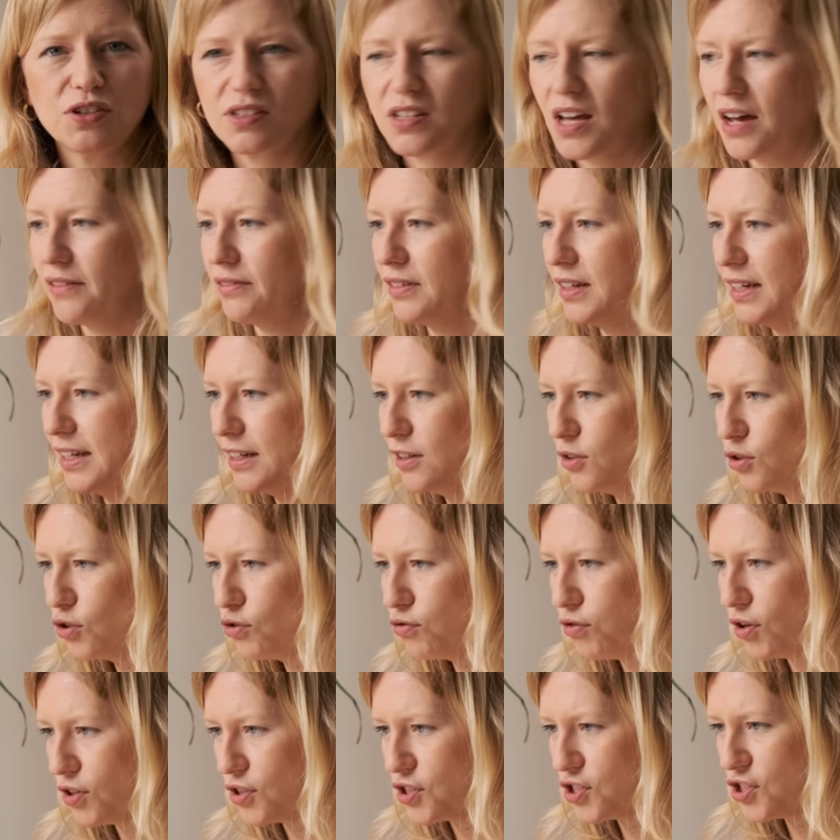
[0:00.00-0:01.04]
just have a little
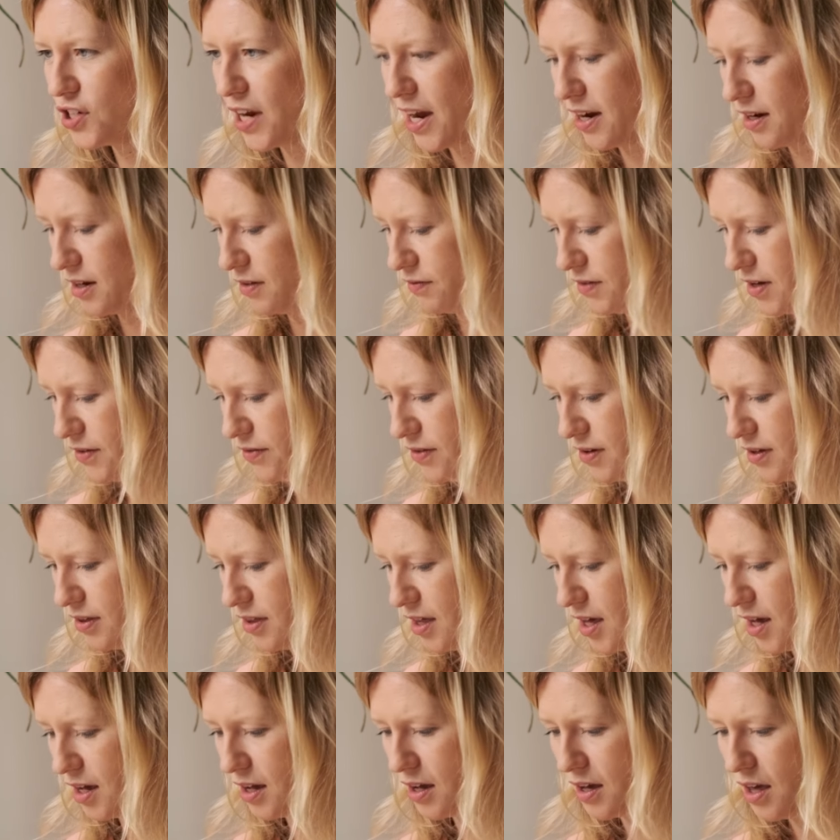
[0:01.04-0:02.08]
cross check of
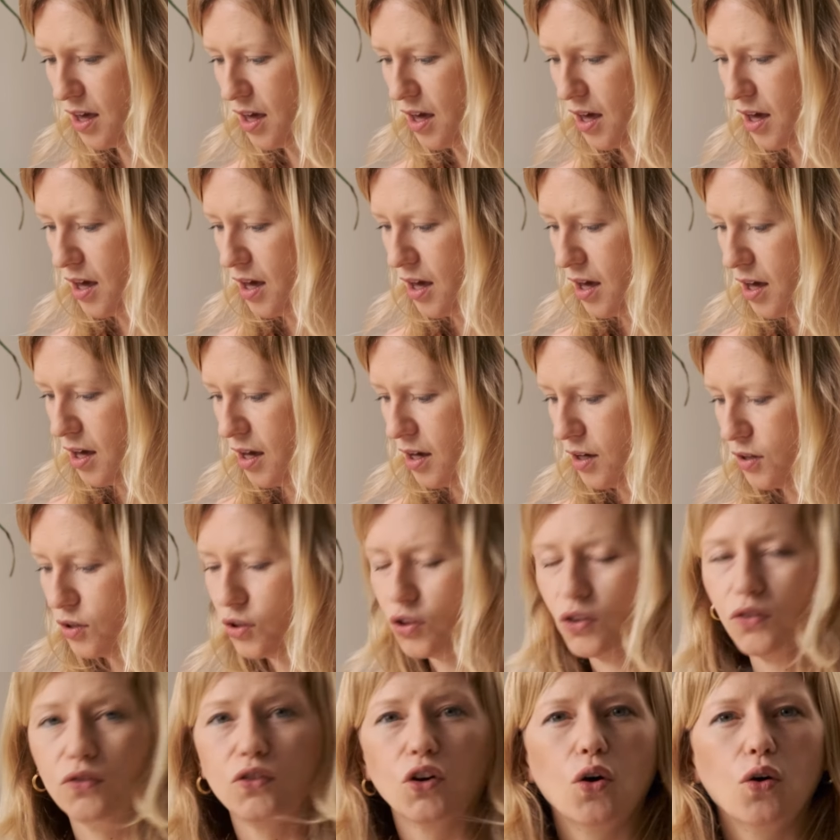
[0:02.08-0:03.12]
everything.
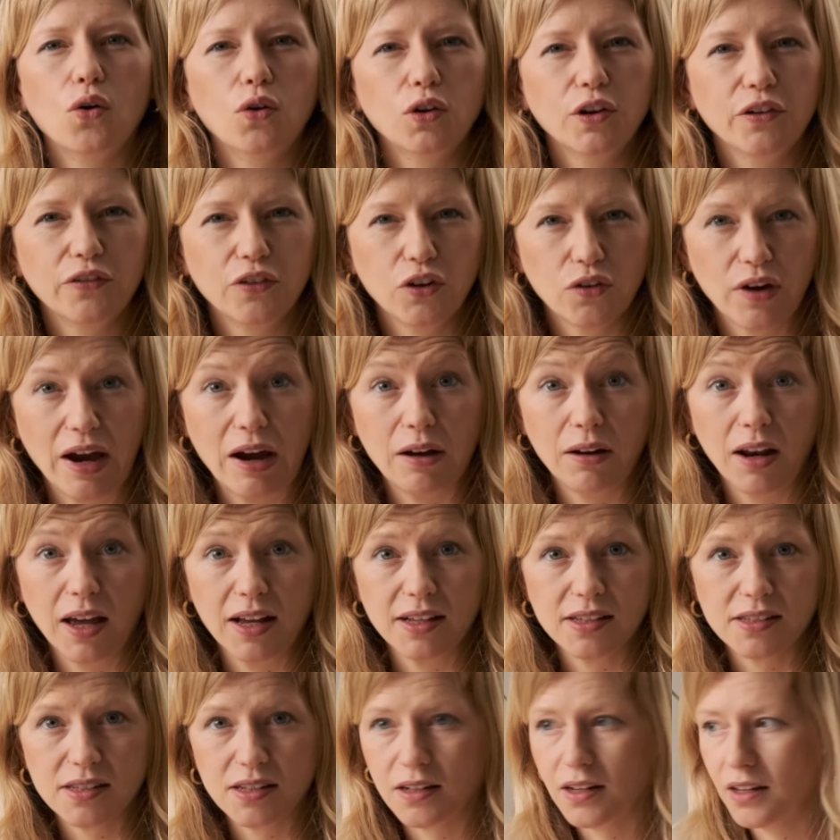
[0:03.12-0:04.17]
You've got all of your
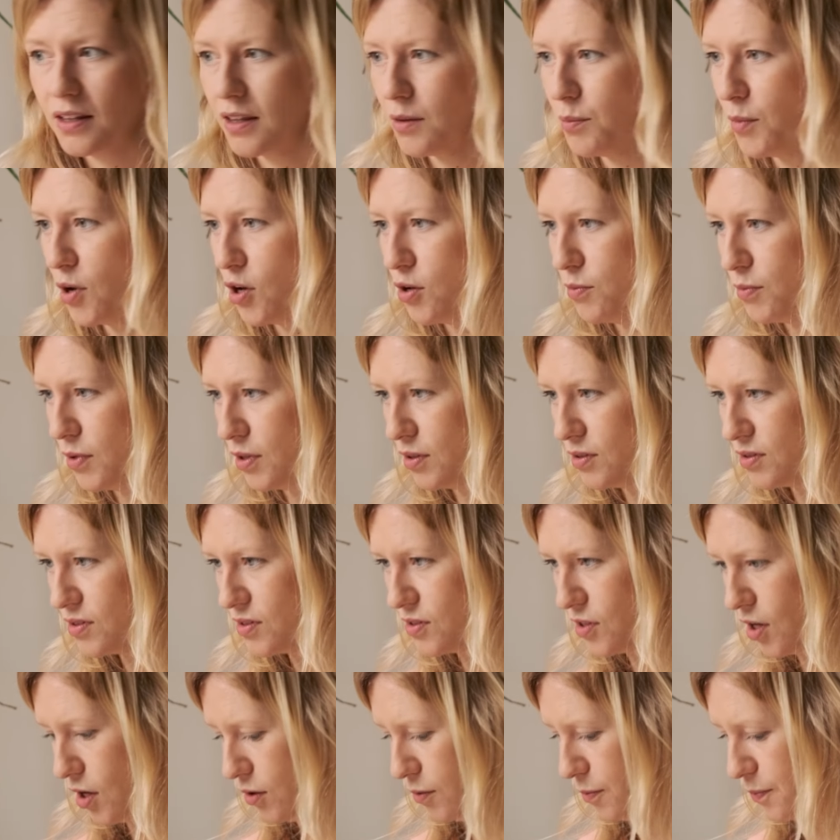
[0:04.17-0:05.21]
outlines in at the moment,
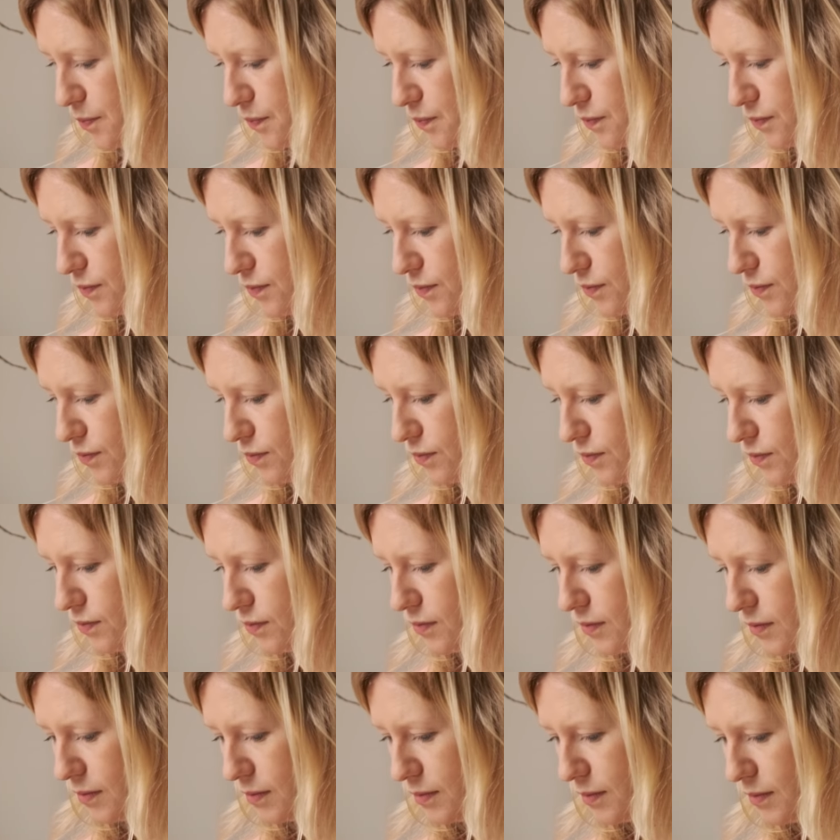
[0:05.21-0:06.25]
so
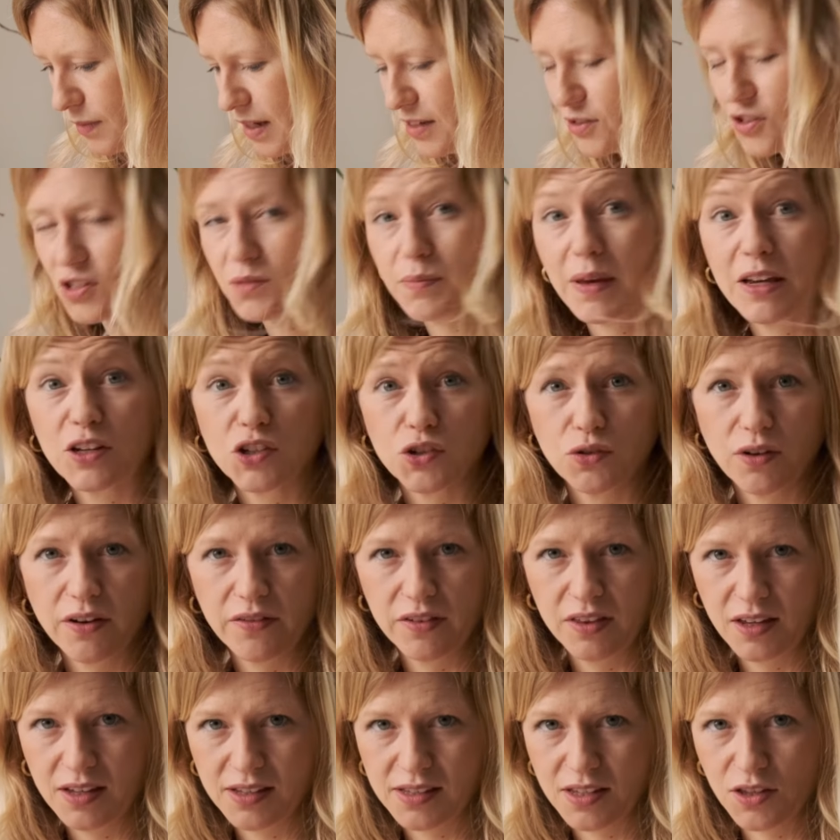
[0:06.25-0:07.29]
Let's just make sure
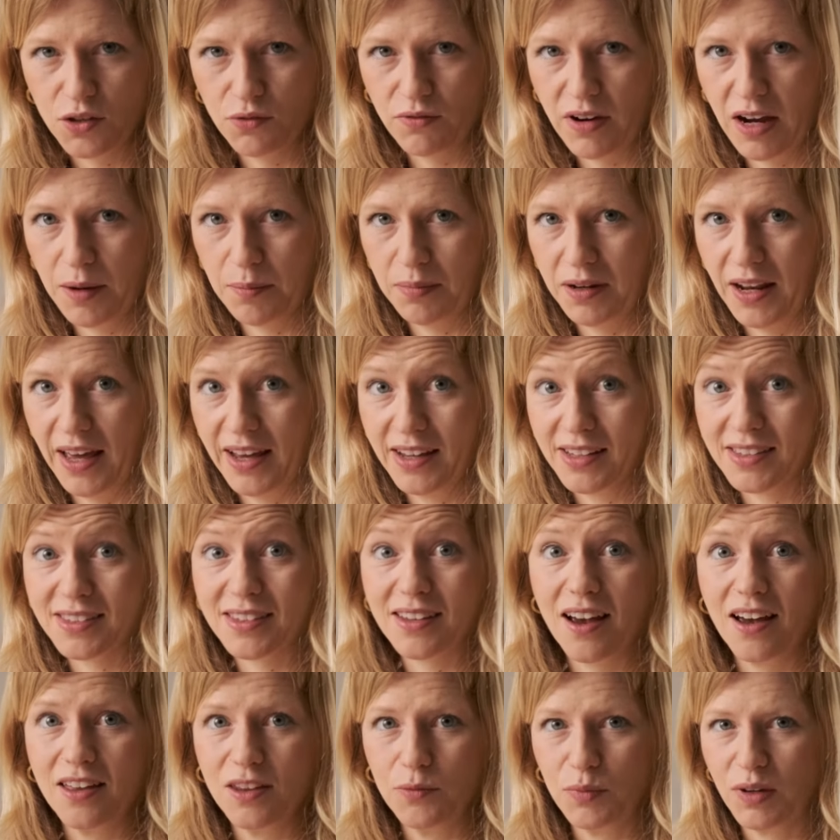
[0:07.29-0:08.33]
everything is in the right
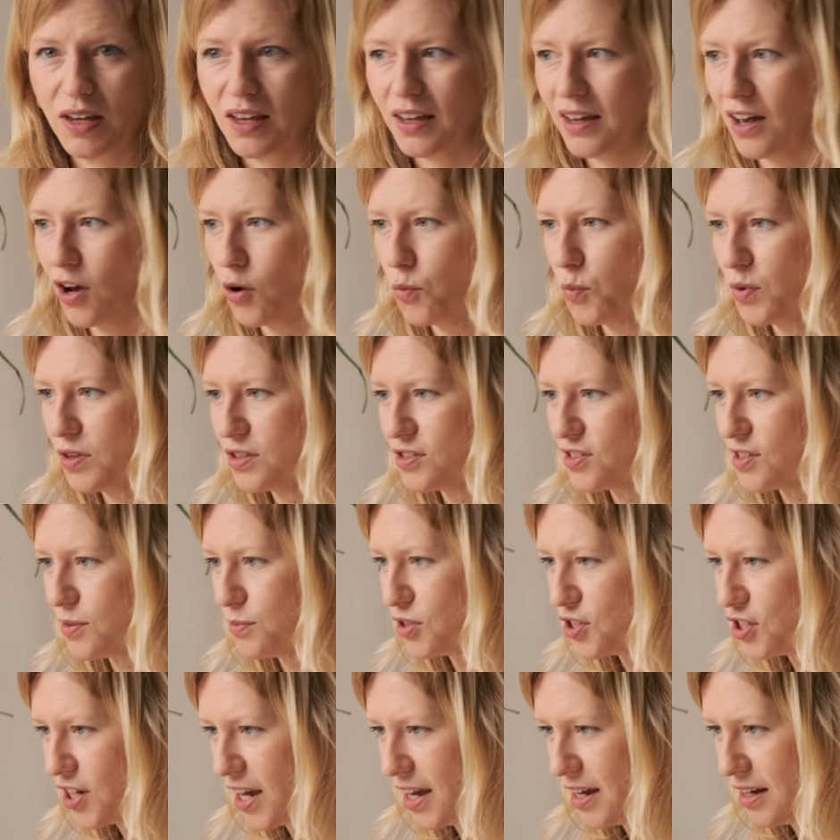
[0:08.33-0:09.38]
place and then we can get on with some
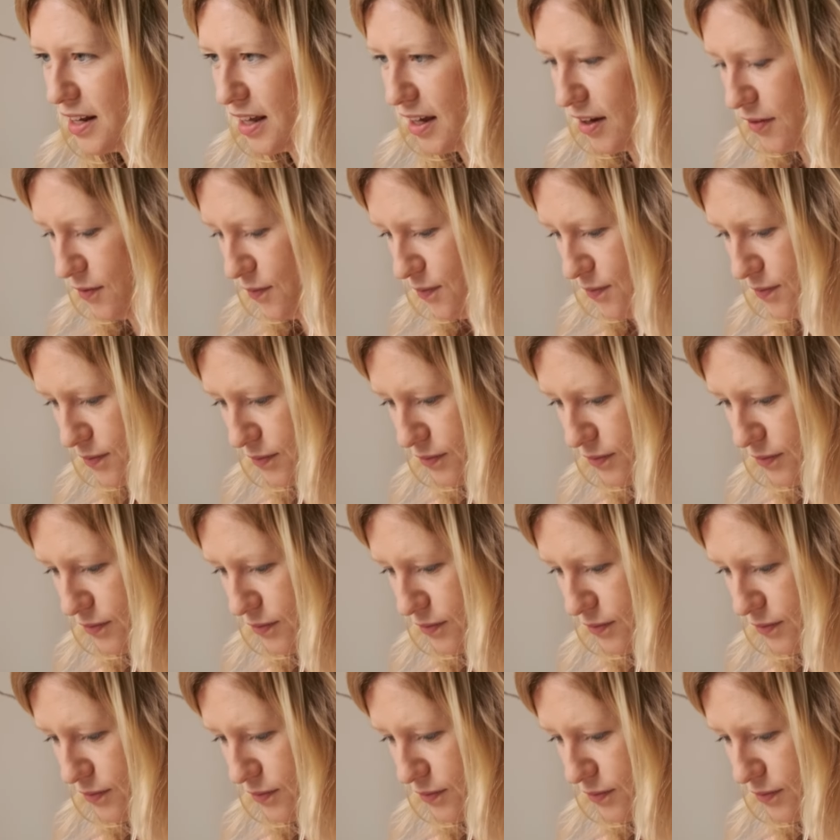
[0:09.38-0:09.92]
shading.